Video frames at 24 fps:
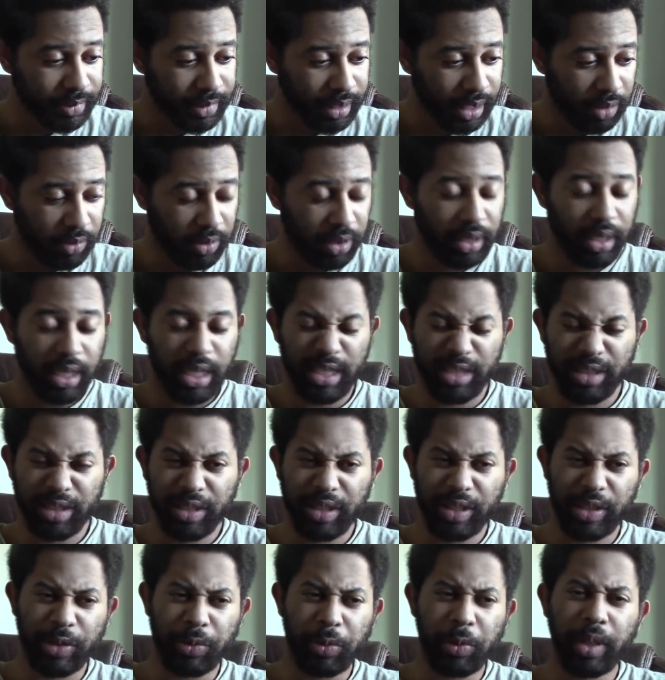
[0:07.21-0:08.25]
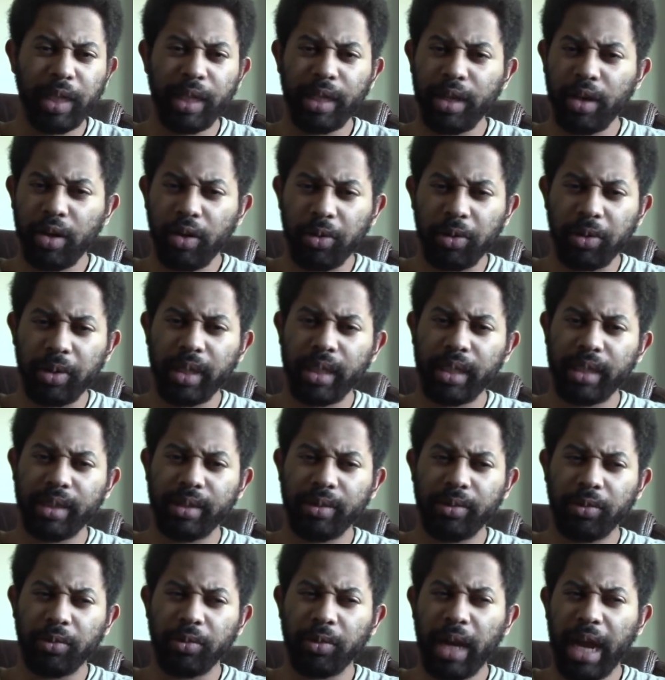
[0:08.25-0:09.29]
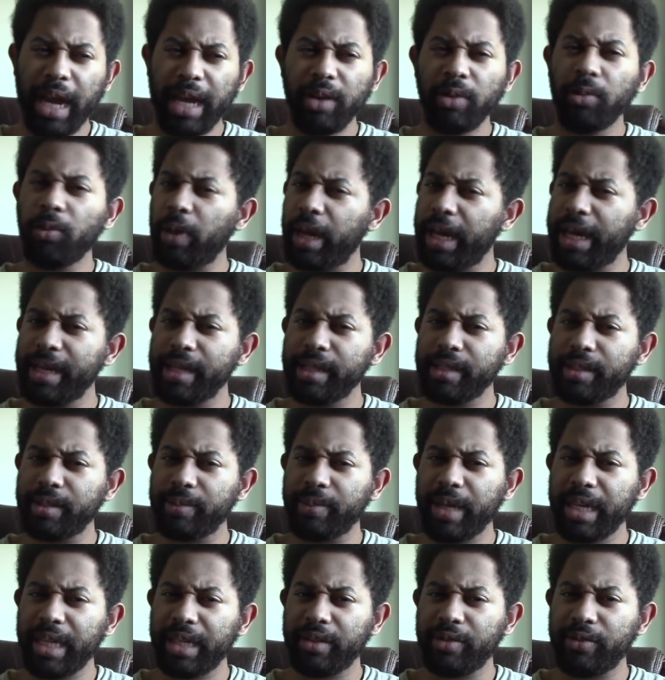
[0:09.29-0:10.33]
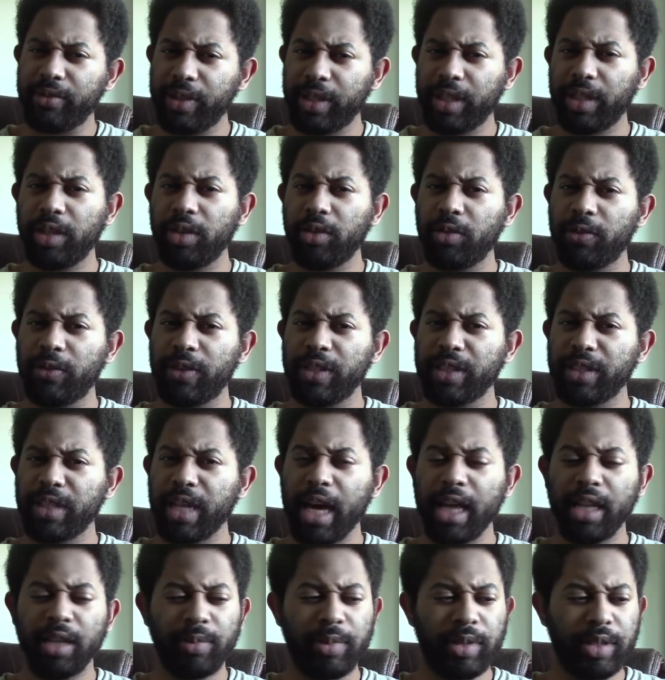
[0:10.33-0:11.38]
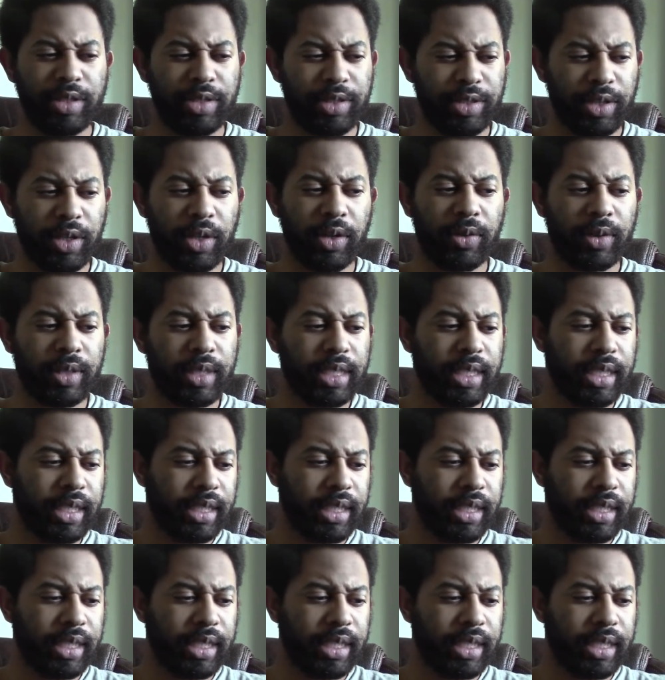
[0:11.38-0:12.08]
I realized that there's really no right way to make a video of this caliber, so